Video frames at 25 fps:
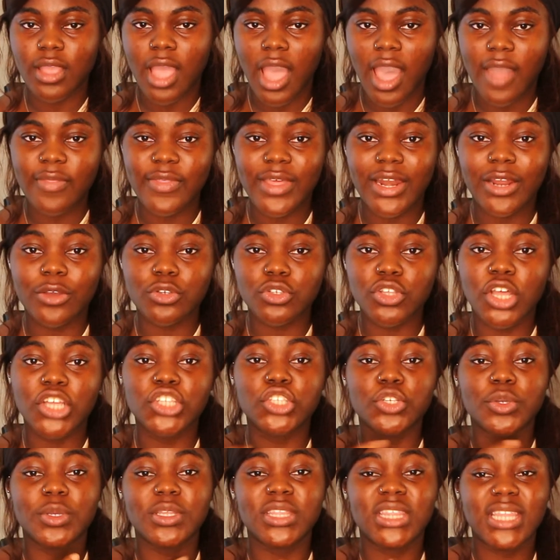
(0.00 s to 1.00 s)
And then I'll start
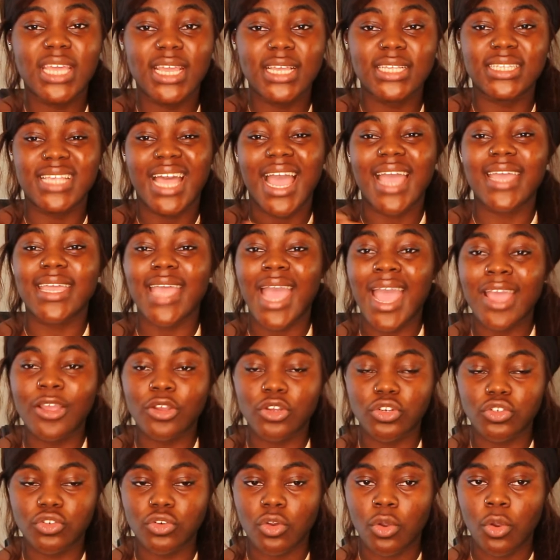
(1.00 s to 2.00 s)
doing things that I can
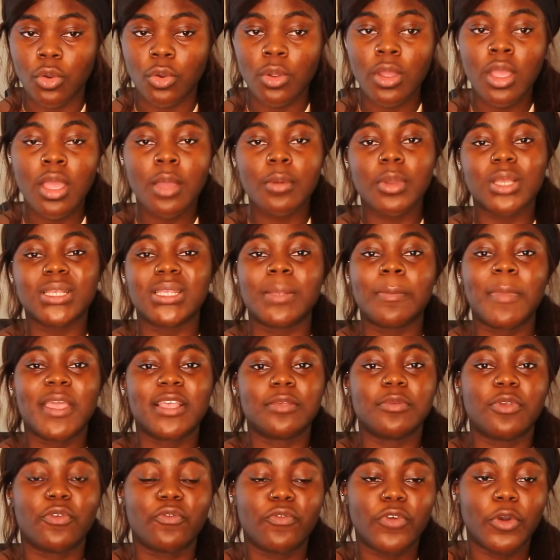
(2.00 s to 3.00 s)
control, because it
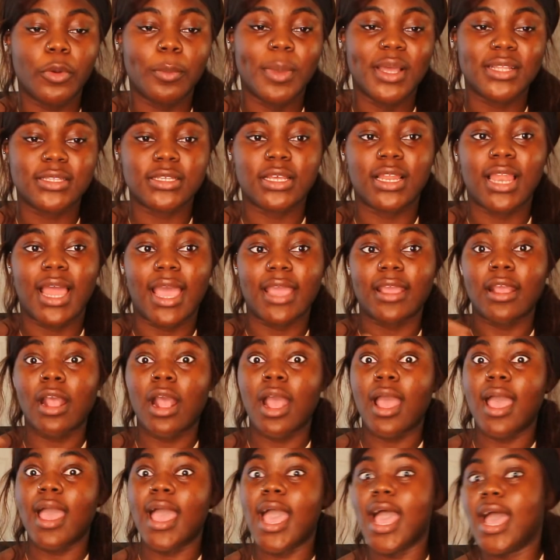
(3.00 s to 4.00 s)
makes me feel better, like
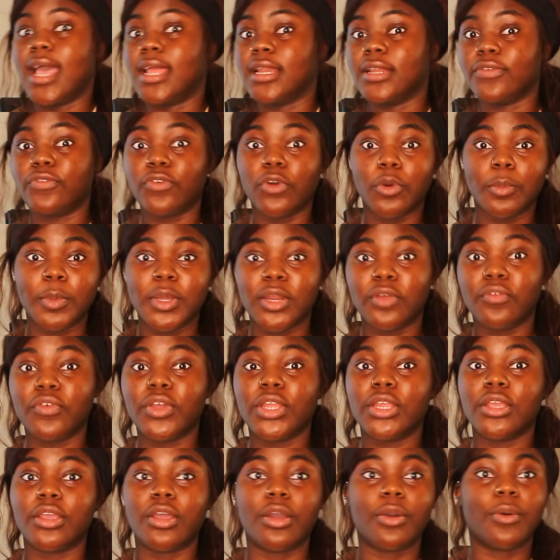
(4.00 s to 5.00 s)
filming a
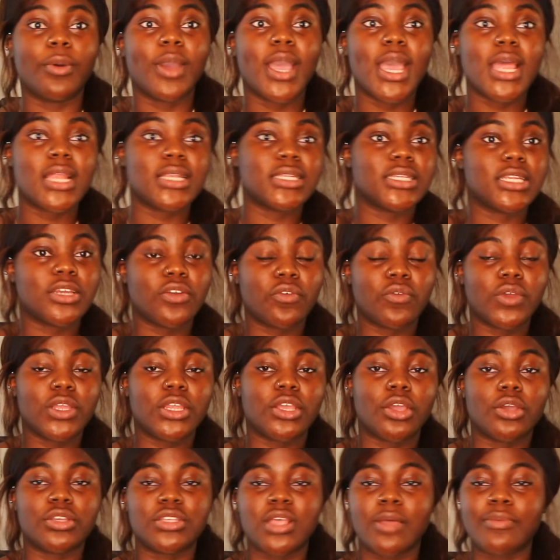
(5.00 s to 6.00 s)
video, editing a
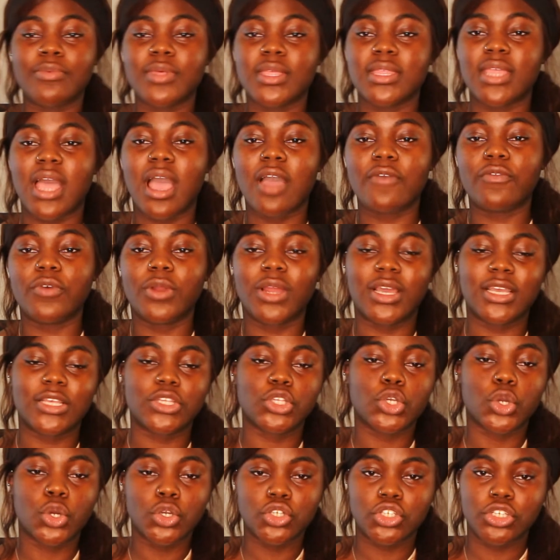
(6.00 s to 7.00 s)
video, something that I feel like is
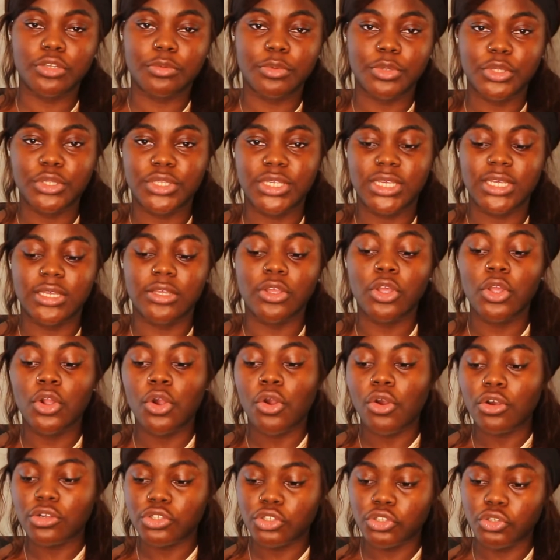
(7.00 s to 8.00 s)
contributing
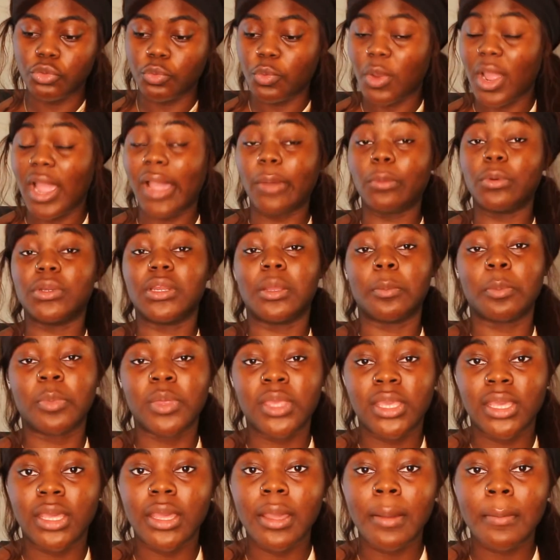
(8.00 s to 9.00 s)
to where I want to
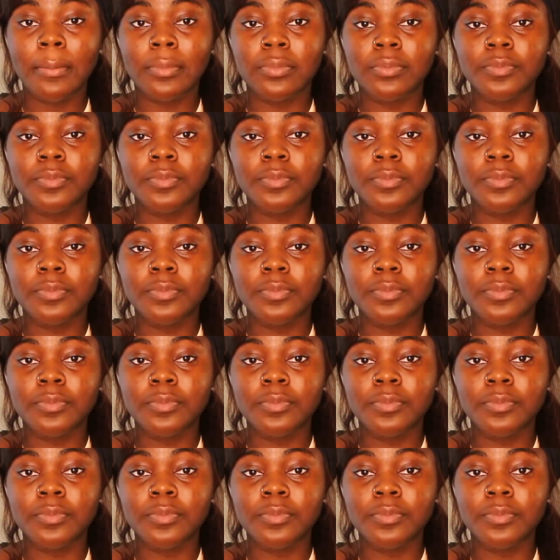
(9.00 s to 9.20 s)
be.